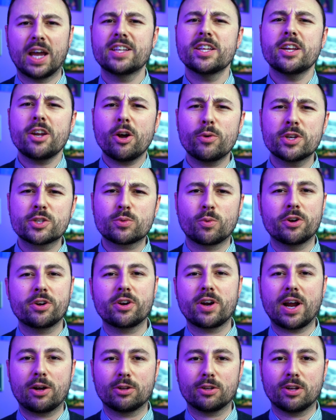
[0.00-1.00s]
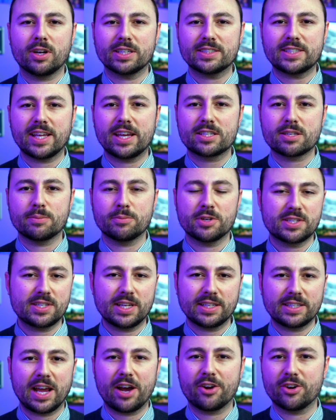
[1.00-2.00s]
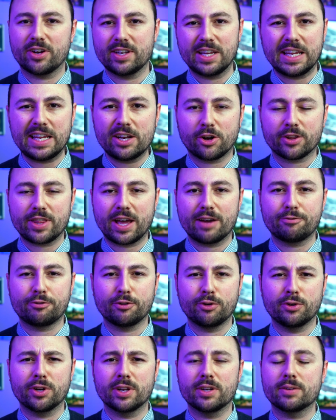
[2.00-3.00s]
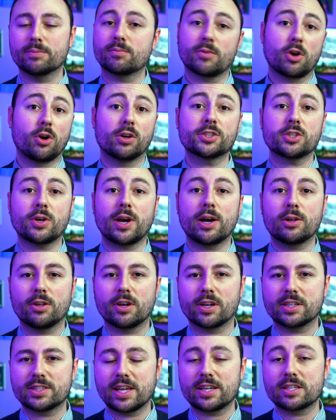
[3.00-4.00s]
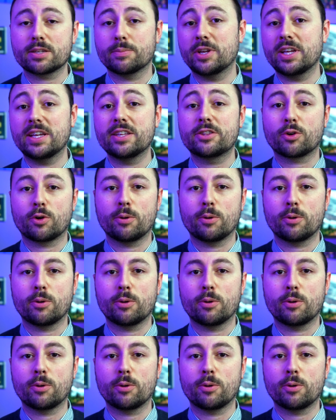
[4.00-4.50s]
I did always wonder how long it takes him to sit down and eat all that food, and also how long it takes him to eat the